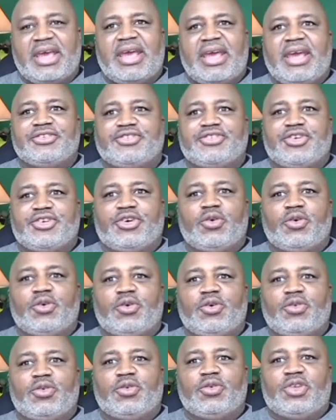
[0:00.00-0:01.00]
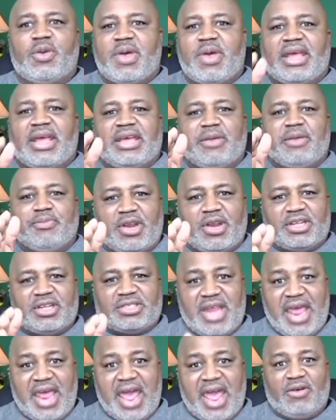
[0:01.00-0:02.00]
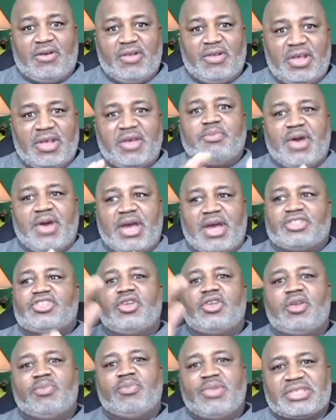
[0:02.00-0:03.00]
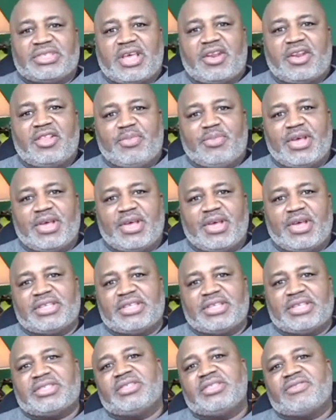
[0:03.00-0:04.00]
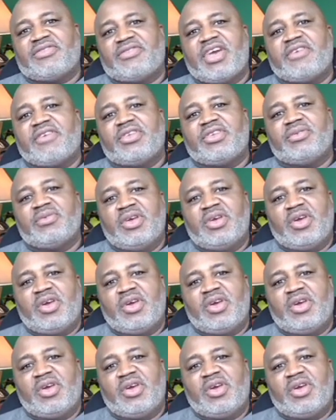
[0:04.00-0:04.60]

And two, you may not get punished now, but you're going to miss out on the blessings of heaven.